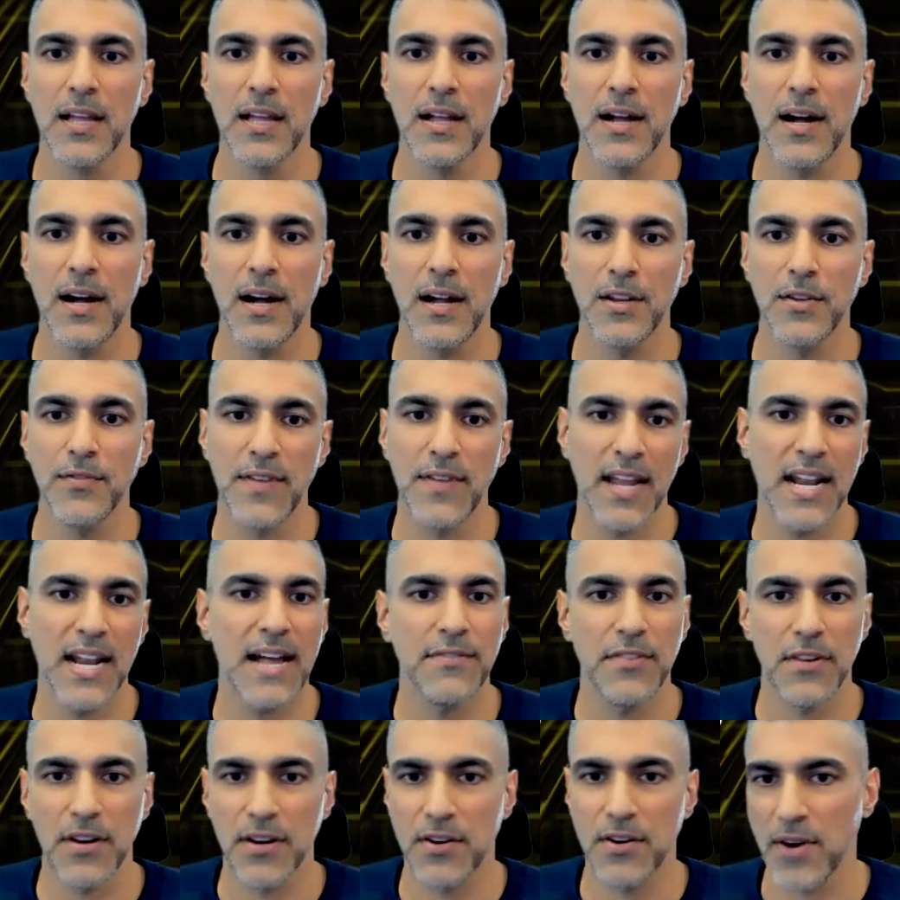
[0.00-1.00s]
Uh, you've got to
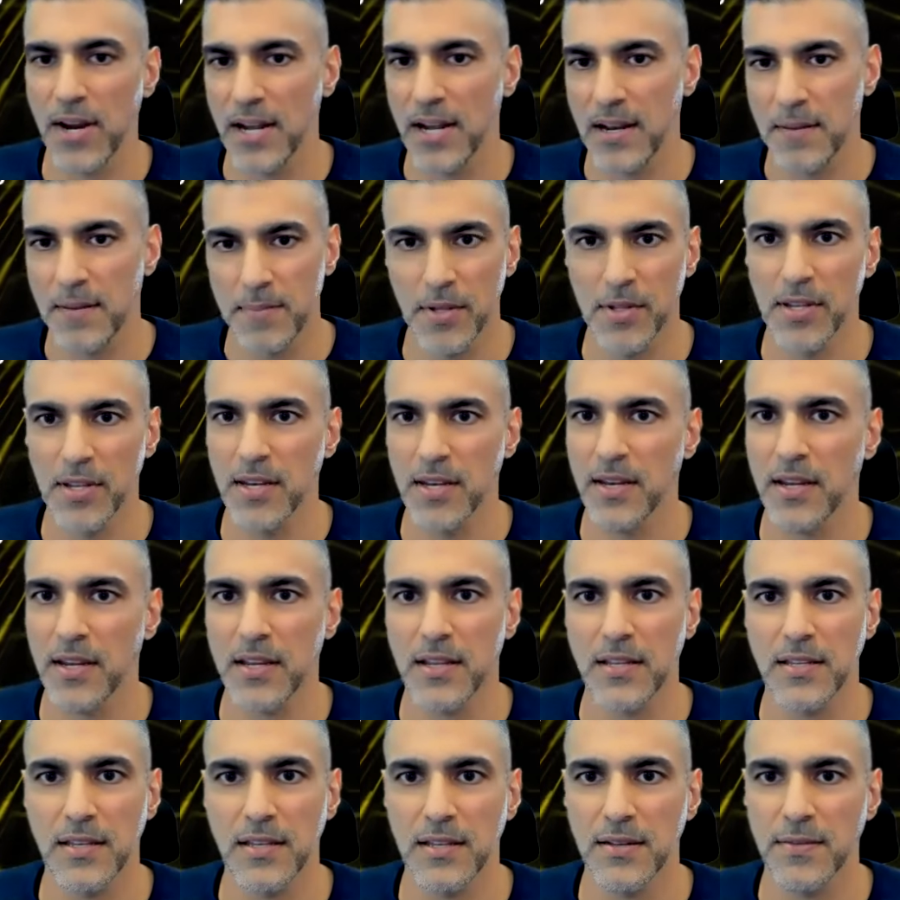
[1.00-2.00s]
have a great ability to,
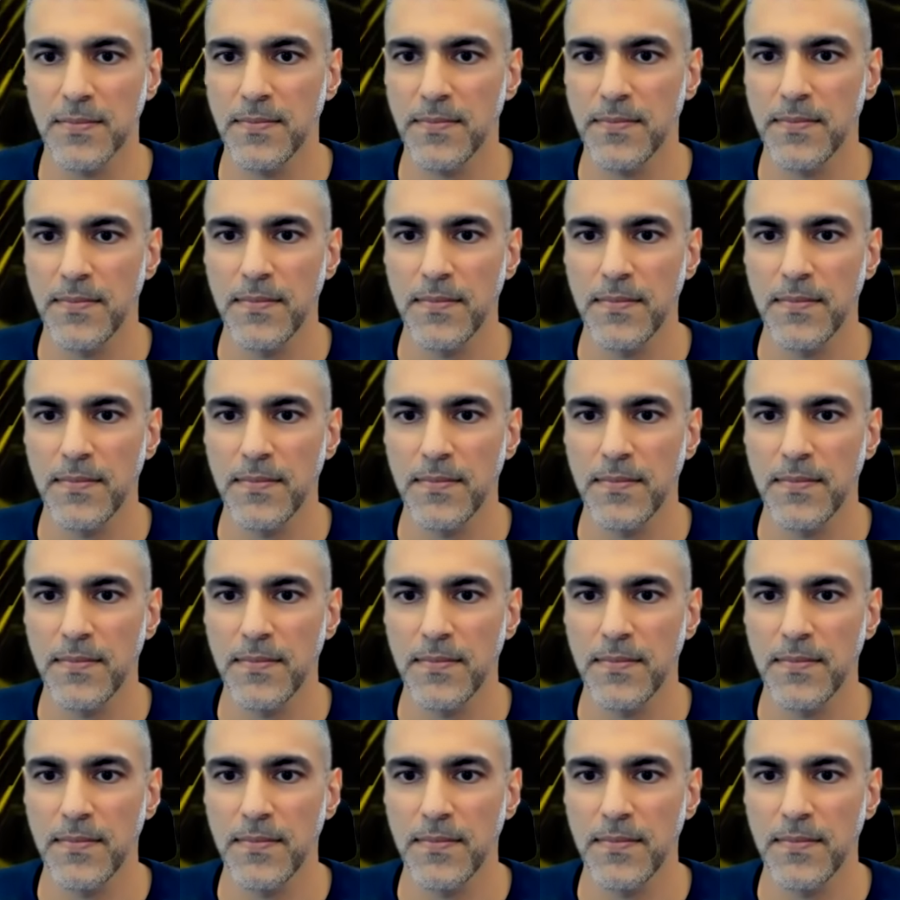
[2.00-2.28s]
to